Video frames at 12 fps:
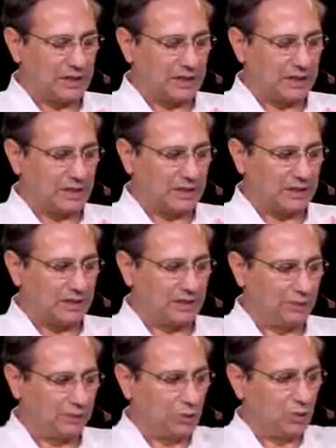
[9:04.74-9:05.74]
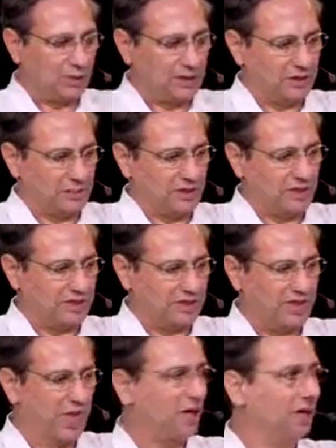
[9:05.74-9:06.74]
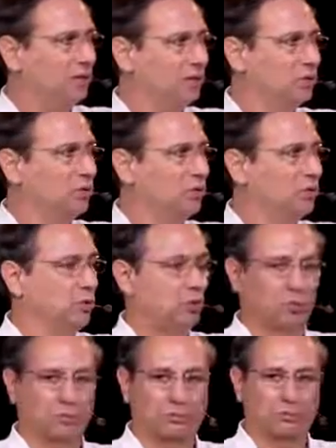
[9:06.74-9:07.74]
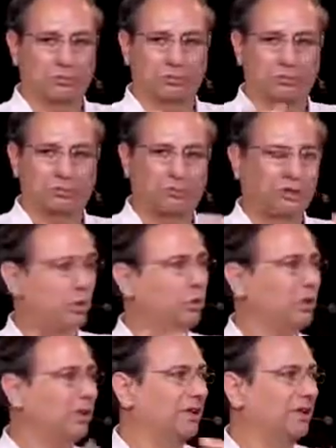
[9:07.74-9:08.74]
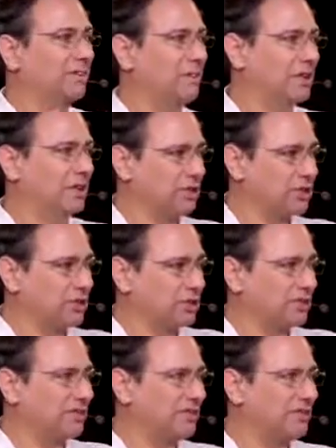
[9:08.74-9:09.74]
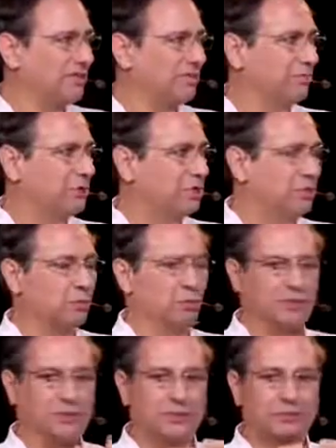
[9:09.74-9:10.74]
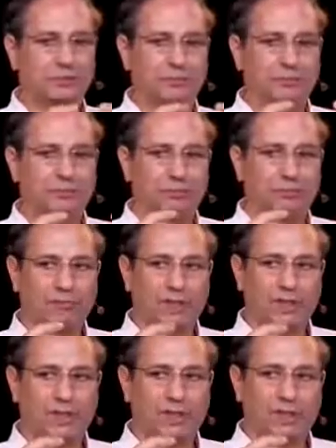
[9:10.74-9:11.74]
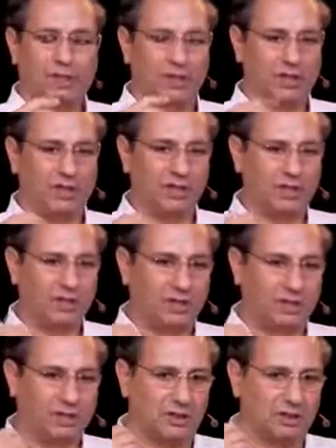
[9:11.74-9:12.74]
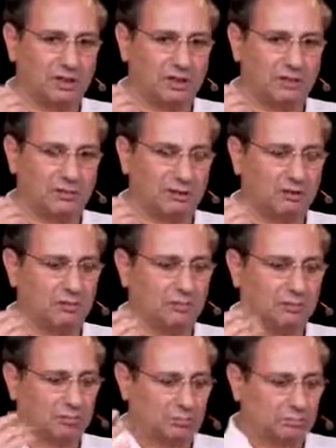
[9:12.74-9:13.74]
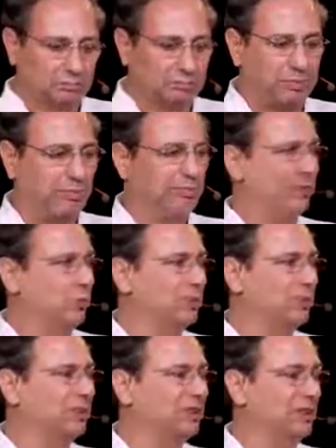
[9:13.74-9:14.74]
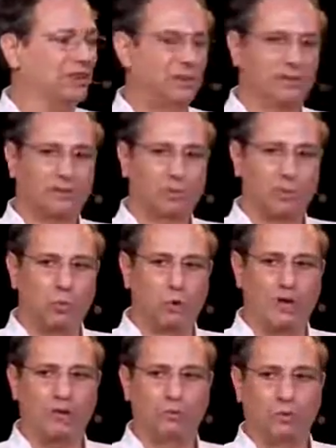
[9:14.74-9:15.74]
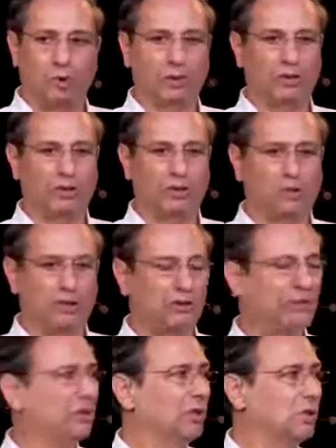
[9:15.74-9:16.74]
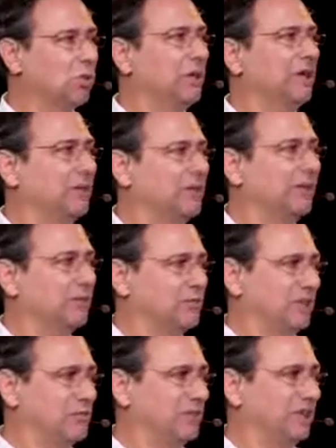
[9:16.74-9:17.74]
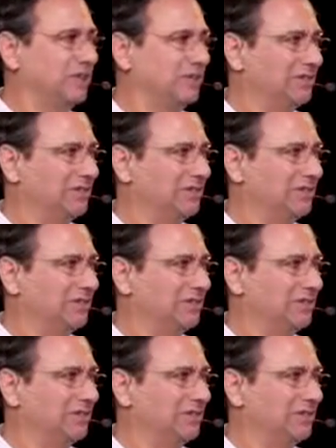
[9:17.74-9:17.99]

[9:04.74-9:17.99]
And therefore, it makes it hard to go and make the changes in the FPGA. Once the public would be aware more about, we can get much better